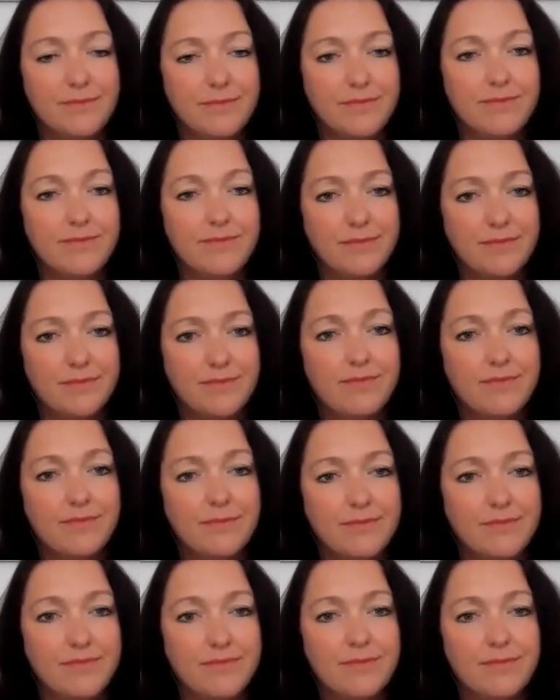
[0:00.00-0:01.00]

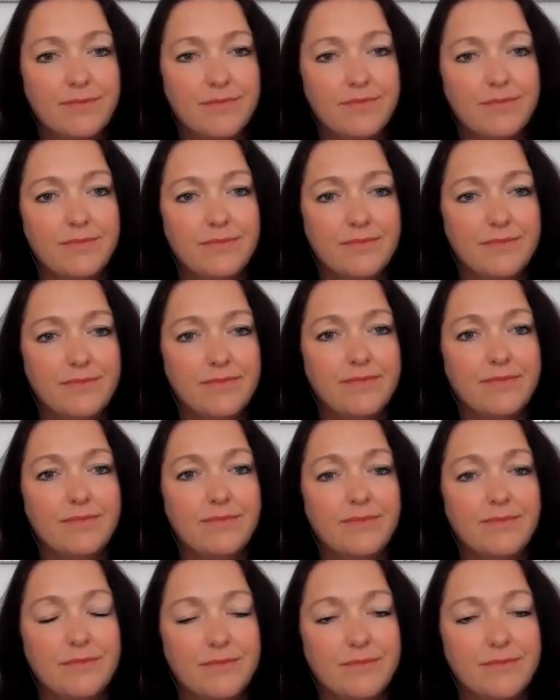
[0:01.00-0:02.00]

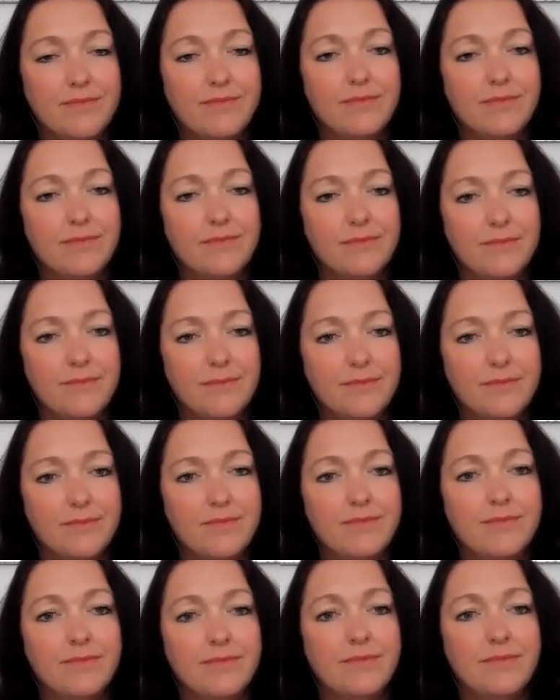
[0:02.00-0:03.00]

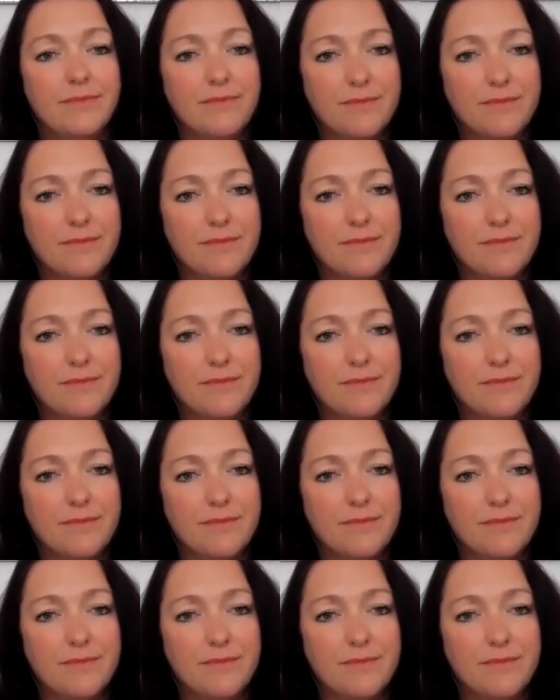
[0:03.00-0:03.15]
This person isn't speaking.